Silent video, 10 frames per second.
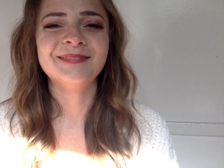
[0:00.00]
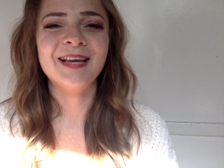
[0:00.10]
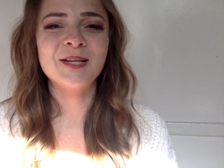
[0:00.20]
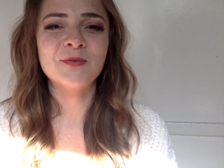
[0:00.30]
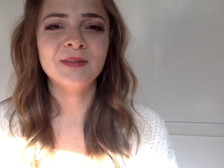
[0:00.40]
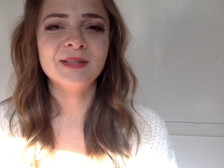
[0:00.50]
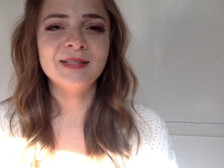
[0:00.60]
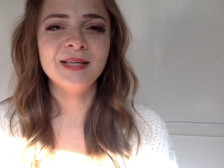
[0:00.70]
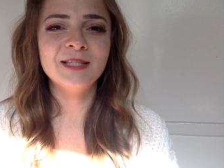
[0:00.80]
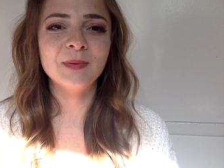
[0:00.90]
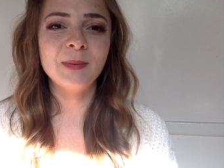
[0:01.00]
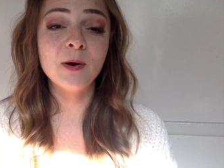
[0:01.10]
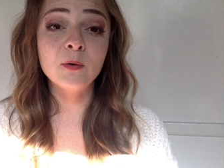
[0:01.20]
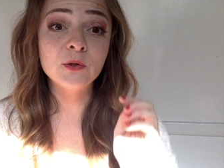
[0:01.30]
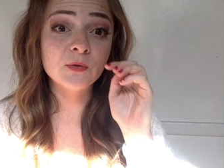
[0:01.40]
Thanks for listening to my
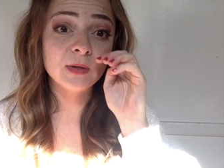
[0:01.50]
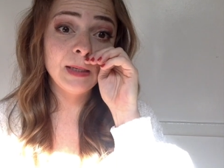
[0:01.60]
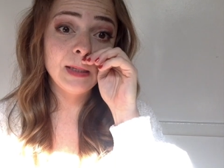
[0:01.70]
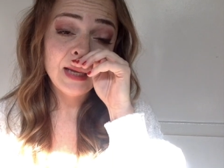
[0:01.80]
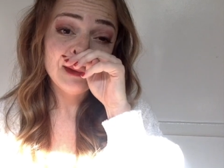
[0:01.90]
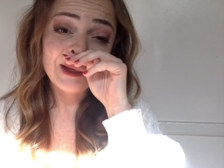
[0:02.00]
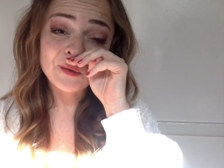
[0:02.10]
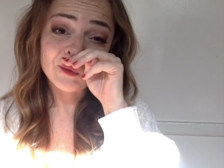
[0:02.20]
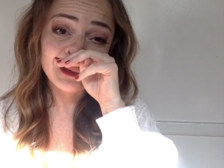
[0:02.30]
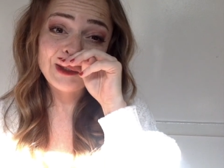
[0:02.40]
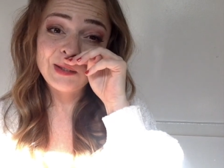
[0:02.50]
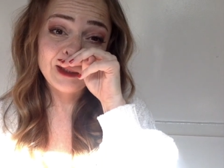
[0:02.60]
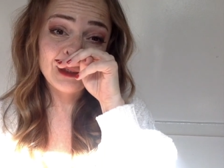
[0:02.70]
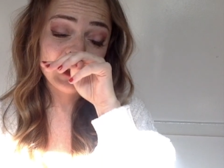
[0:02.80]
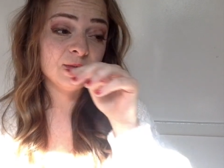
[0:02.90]
poetry. Thanks for
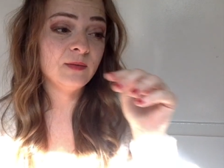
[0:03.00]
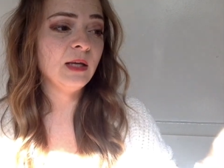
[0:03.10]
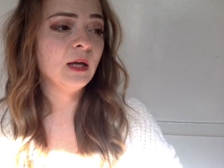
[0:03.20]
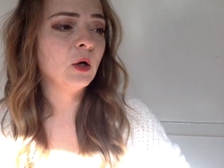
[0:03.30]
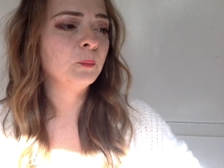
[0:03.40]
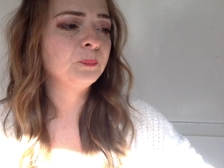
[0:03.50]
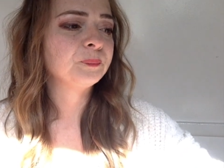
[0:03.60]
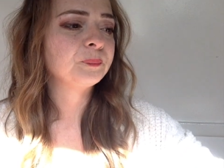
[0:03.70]
listening to this video.